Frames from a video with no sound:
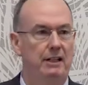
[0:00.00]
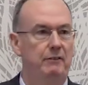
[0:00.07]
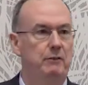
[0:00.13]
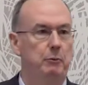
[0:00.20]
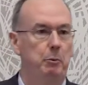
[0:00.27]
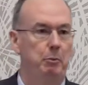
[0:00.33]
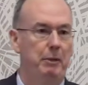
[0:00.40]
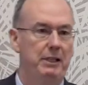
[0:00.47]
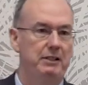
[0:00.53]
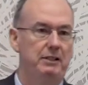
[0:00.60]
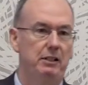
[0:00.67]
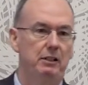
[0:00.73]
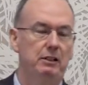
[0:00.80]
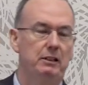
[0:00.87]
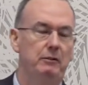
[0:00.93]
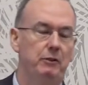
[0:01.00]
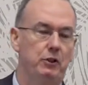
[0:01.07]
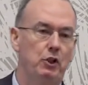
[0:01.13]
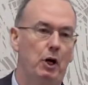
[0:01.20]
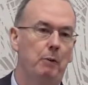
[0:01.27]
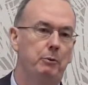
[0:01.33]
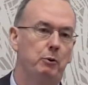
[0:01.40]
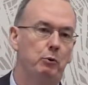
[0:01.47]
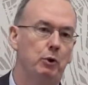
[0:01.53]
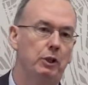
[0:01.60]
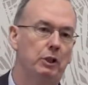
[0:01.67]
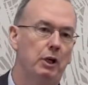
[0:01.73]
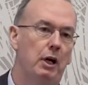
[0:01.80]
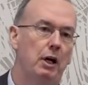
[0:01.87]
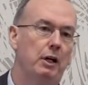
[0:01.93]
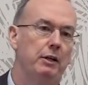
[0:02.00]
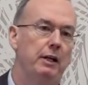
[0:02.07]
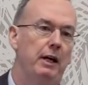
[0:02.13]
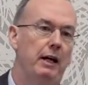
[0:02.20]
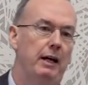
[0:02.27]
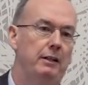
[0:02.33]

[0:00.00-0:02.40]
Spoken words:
They have to have a place to live, a job to work on,